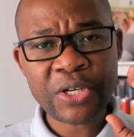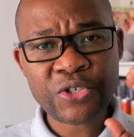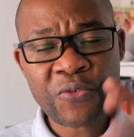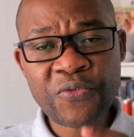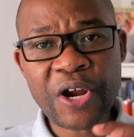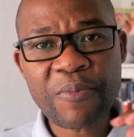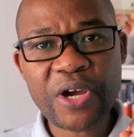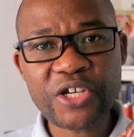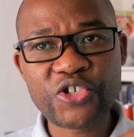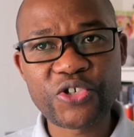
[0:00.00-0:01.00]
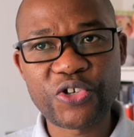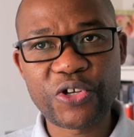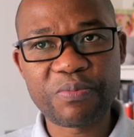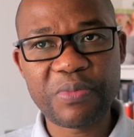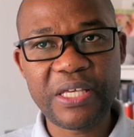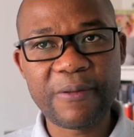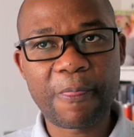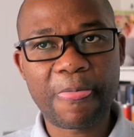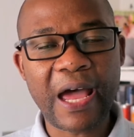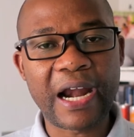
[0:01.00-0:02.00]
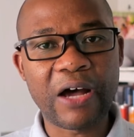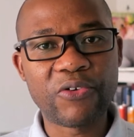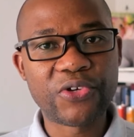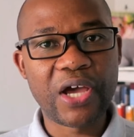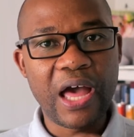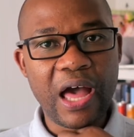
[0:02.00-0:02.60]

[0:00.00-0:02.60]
but your framework should not be around